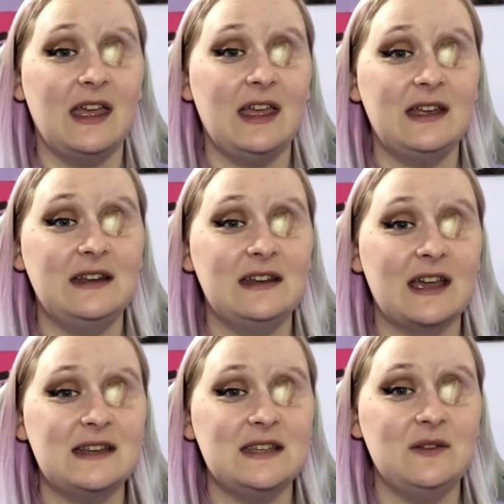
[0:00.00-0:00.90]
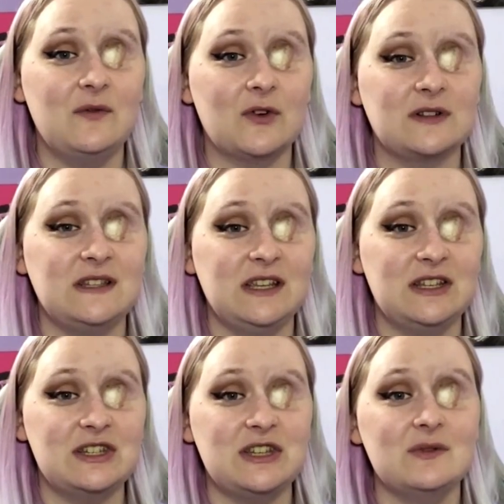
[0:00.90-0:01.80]
And in
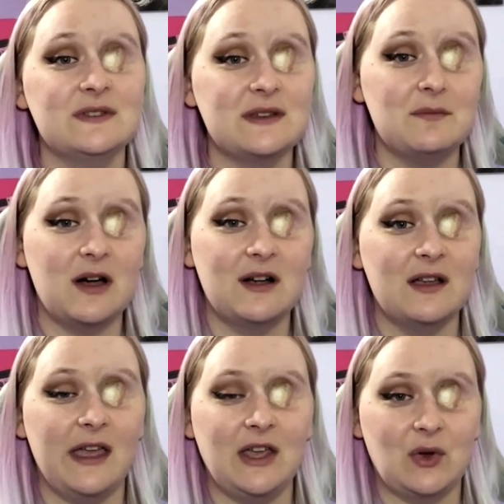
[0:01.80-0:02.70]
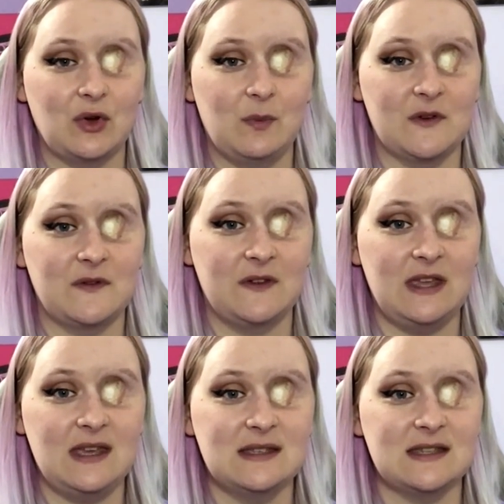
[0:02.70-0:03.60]
1914, she was among a group of
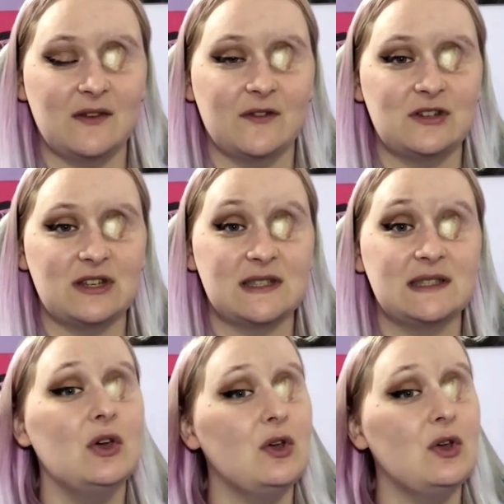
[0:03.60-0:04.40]
key suffragists